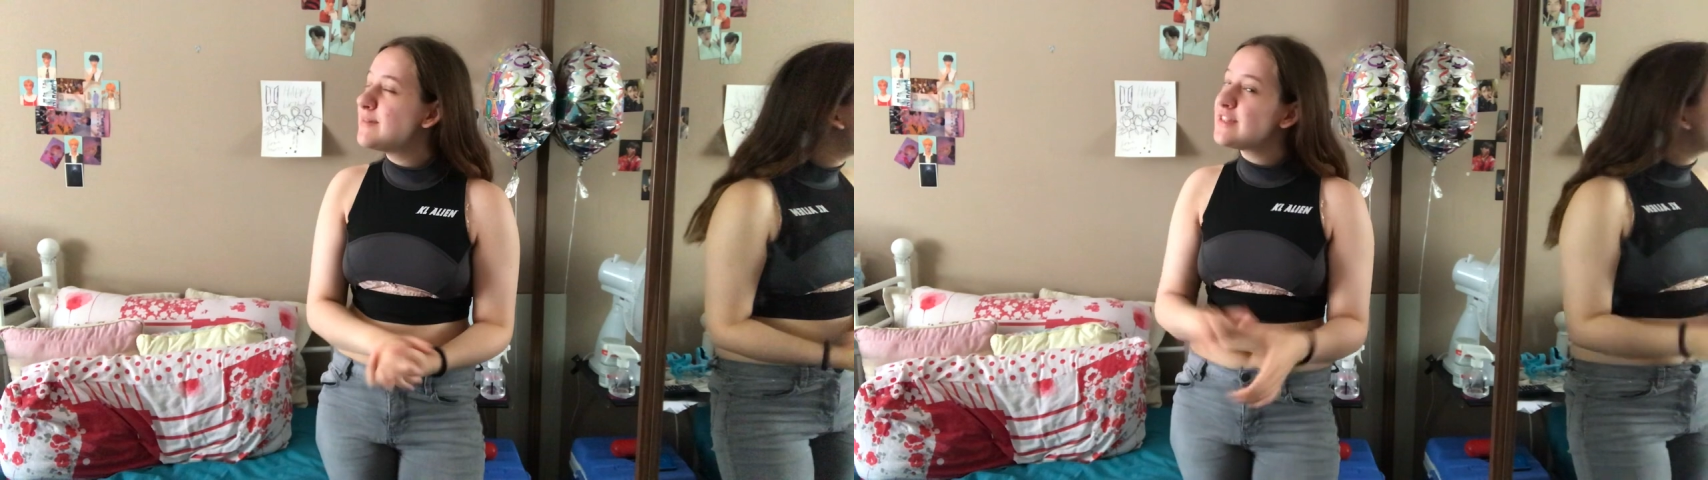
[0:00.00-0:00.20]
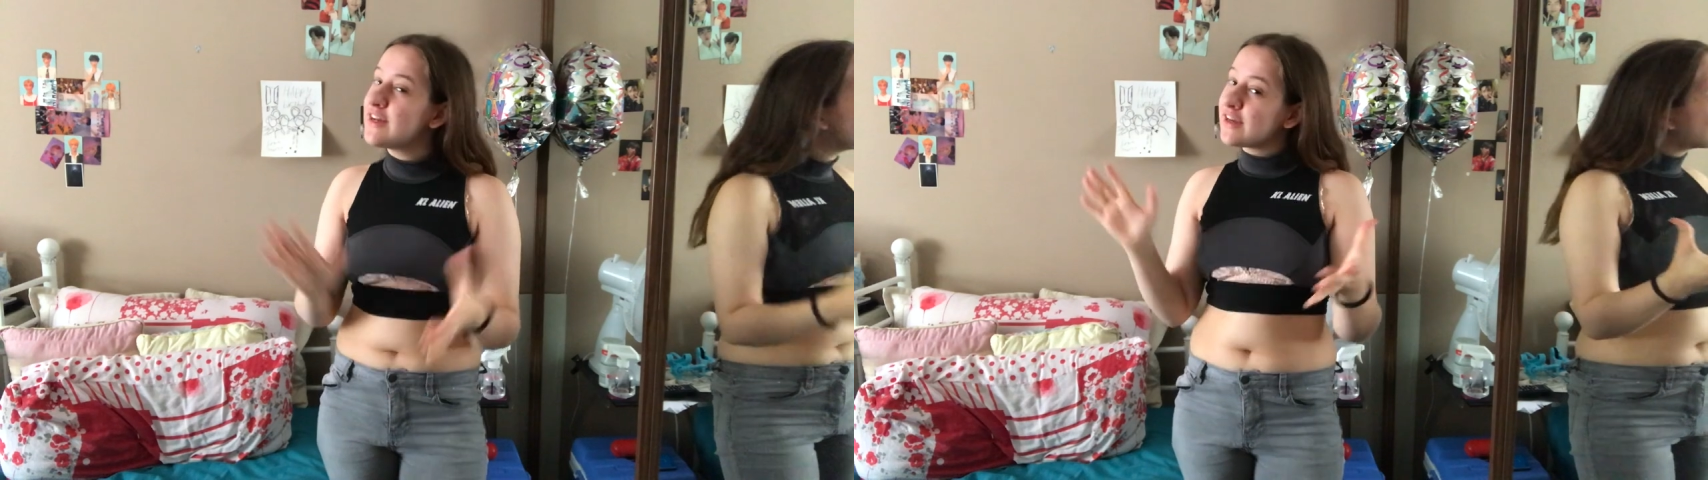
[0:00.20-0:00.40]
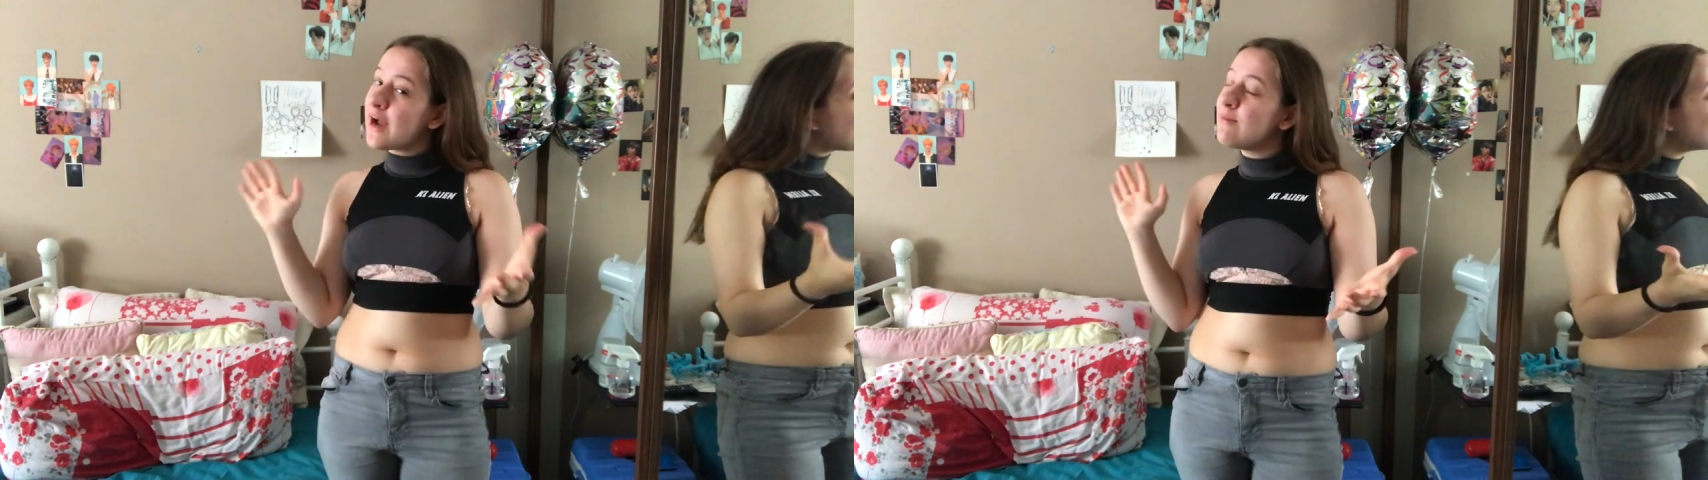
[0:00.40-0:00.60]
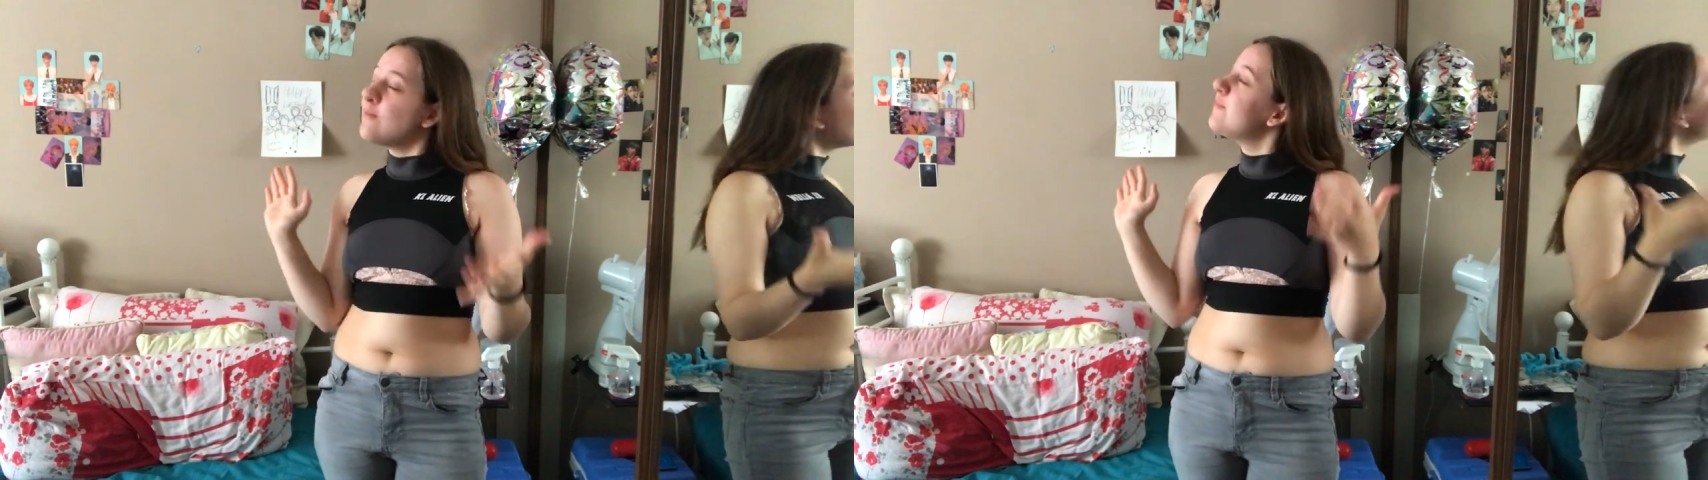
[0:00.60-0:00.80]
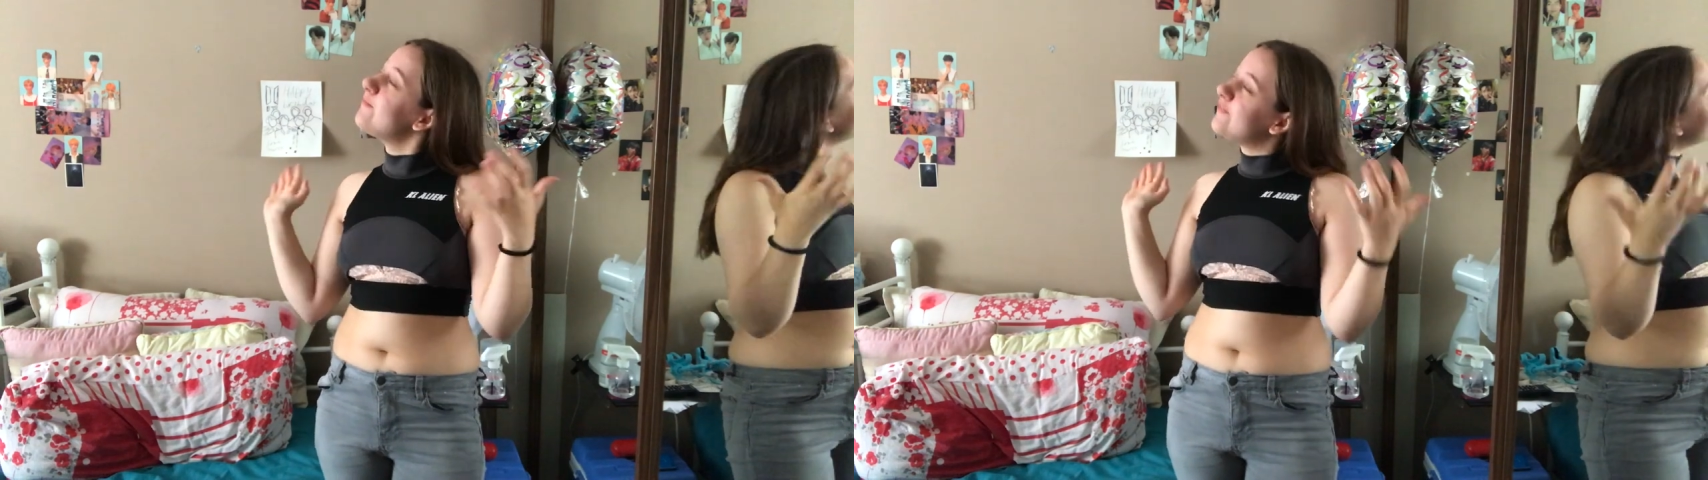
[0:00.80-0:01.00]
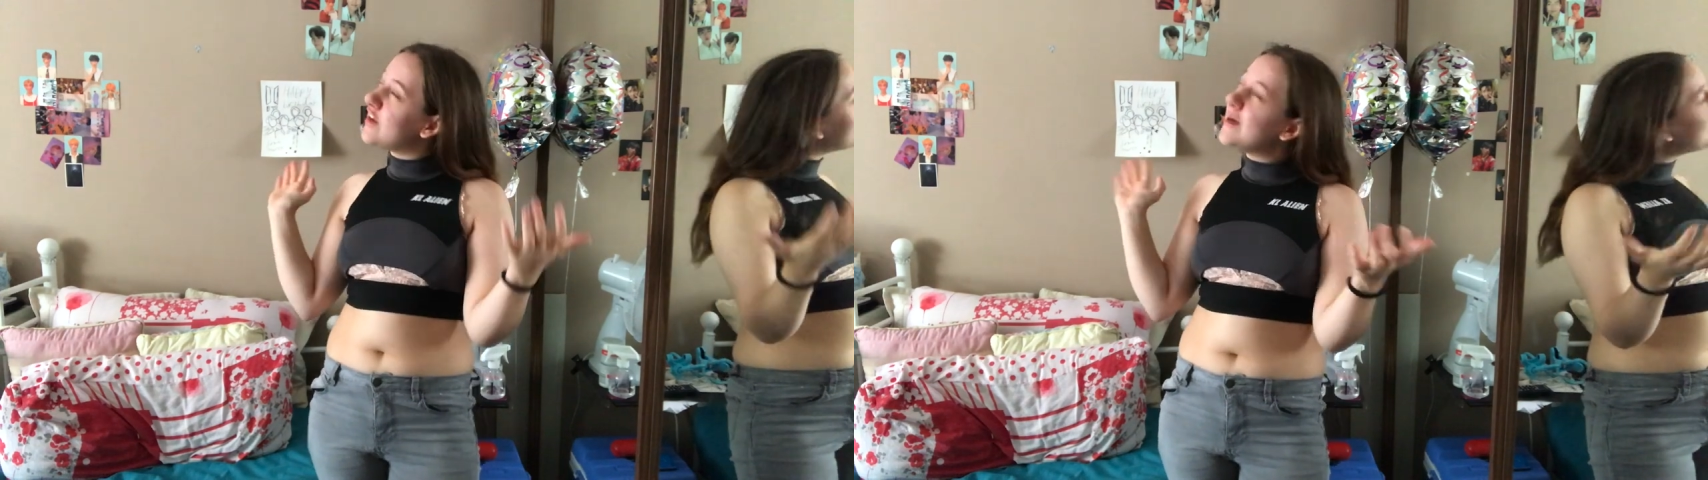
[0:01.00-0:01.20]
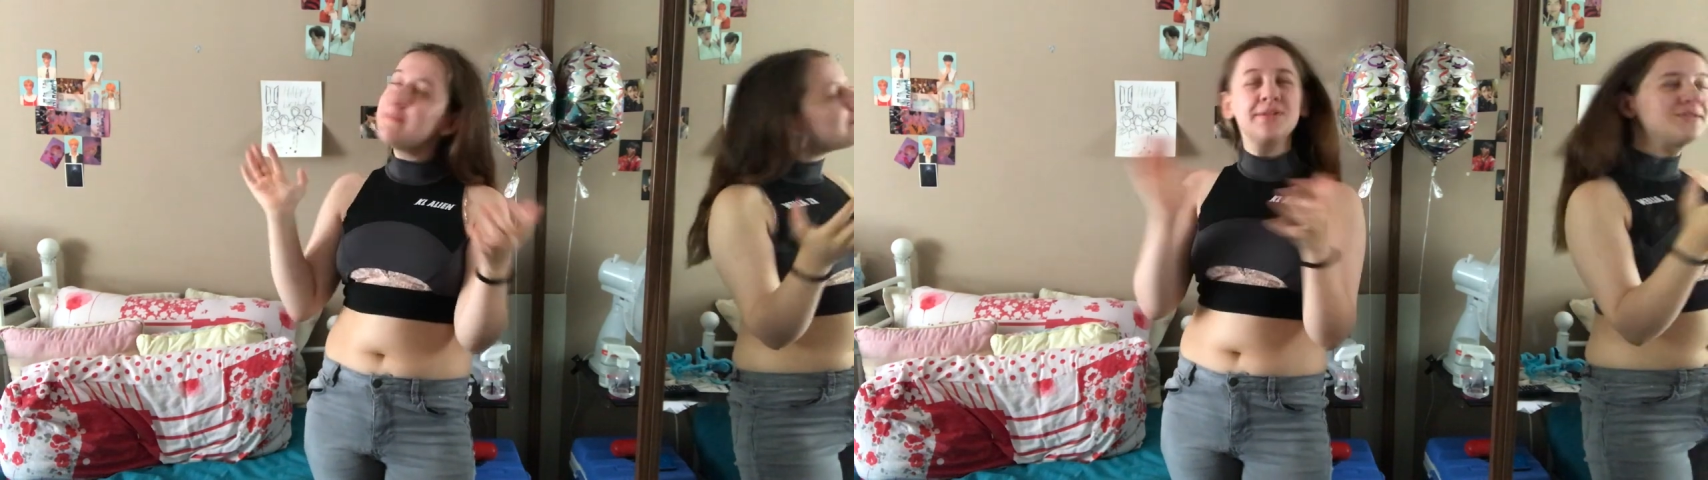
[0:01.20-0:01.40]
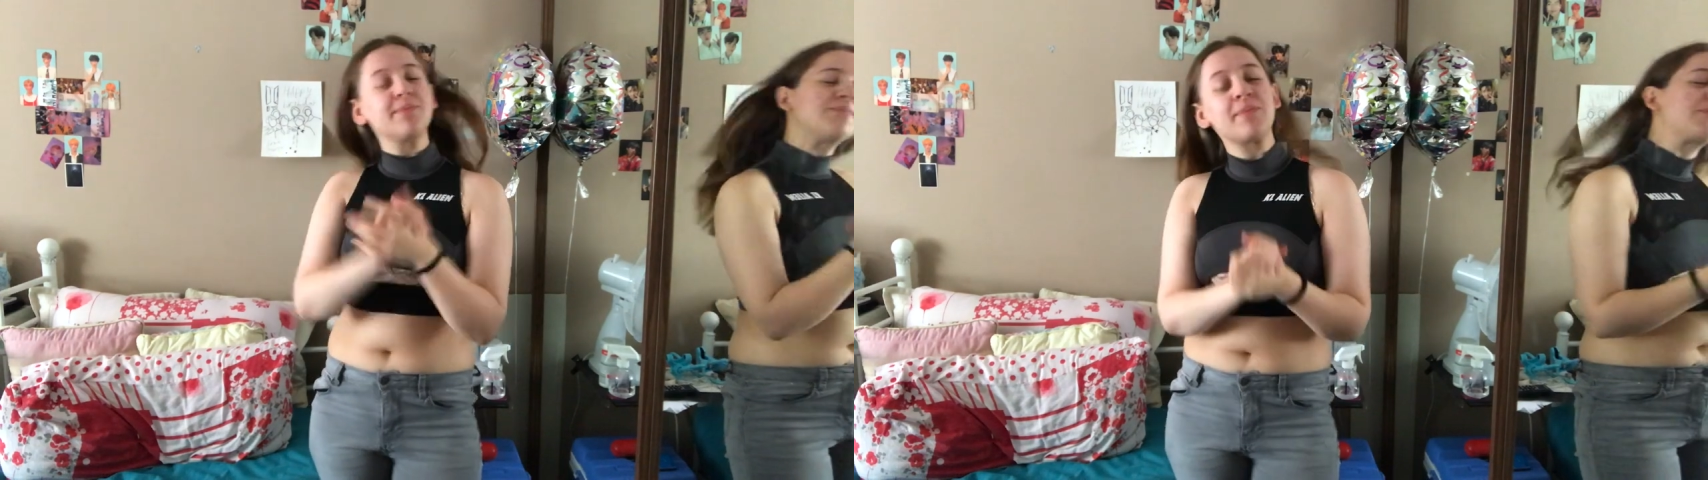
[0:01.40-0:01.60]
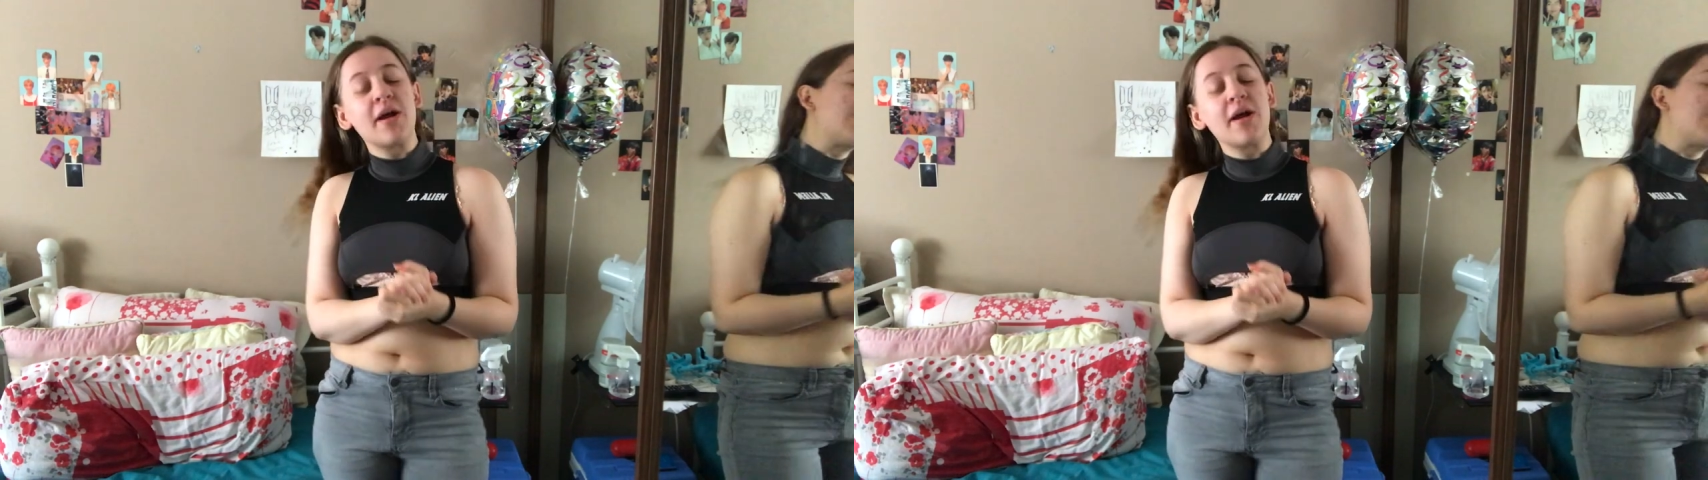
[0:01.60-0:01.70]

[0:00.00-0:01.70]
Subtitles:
is Cameron Phillips.